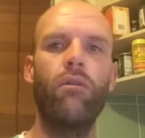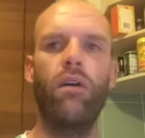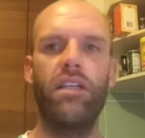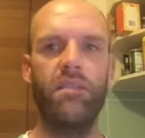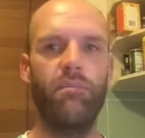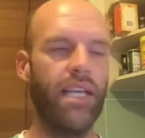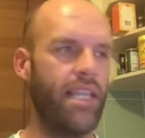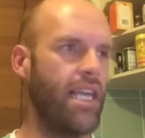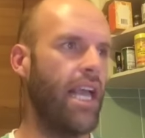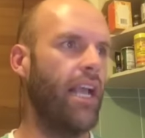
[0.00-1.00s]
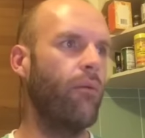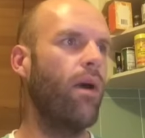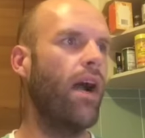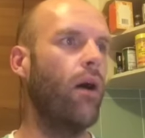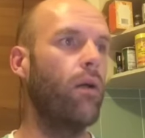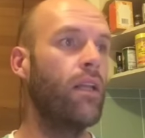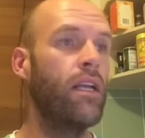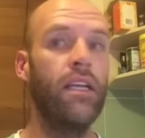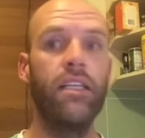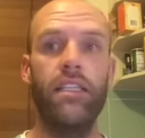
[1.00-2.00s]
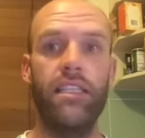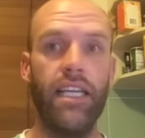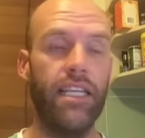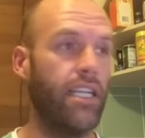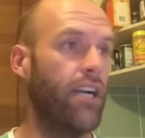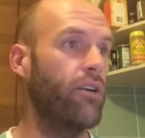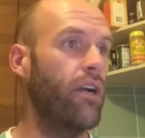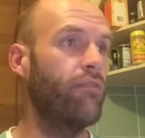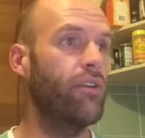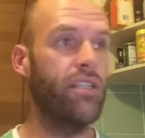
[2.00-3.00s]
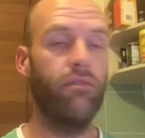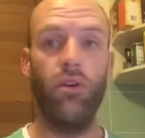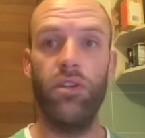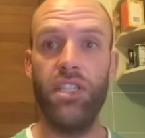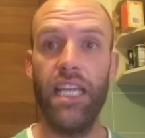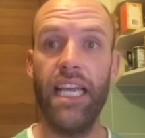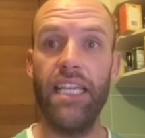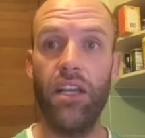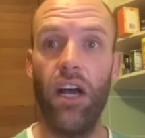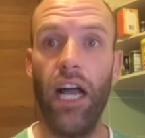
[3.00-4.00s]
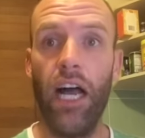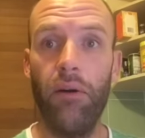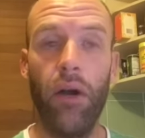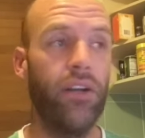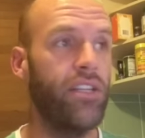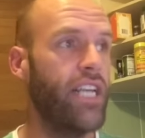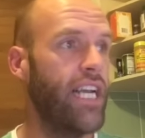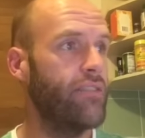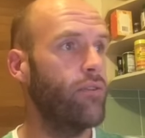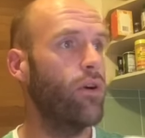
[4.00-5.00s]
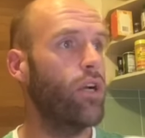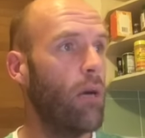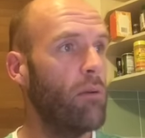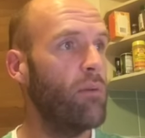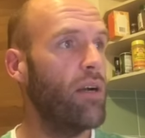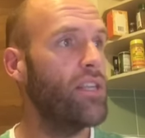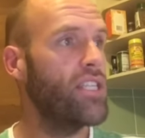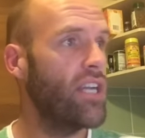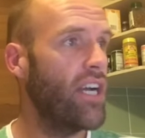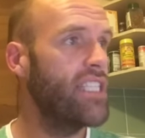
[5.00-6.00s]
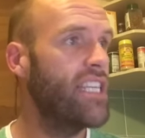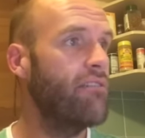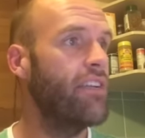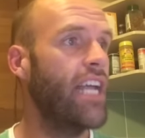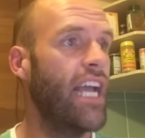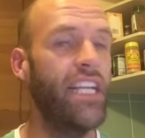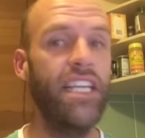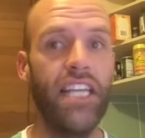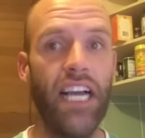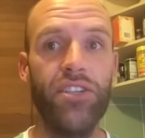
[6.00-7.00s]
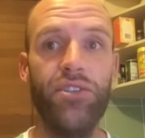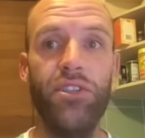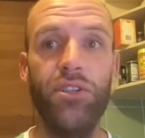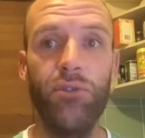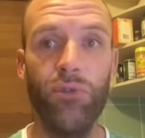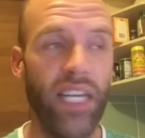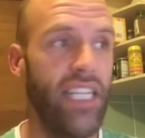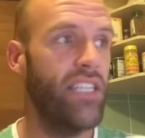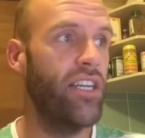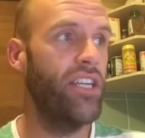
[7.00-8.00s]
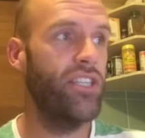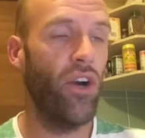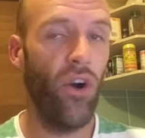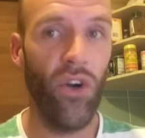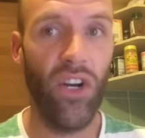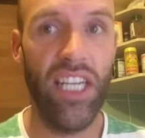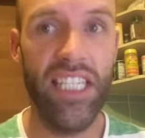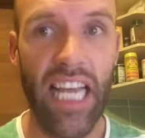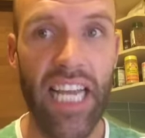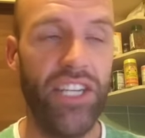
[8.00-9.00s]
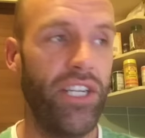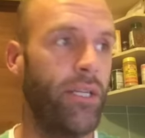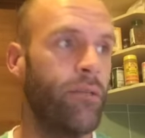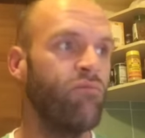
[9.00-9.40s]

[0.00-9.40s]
Why is it a big thing? Well, the CSIRO. First of all, CSIRO stands for Commonwealth Scientific and Industrial Research Organisation.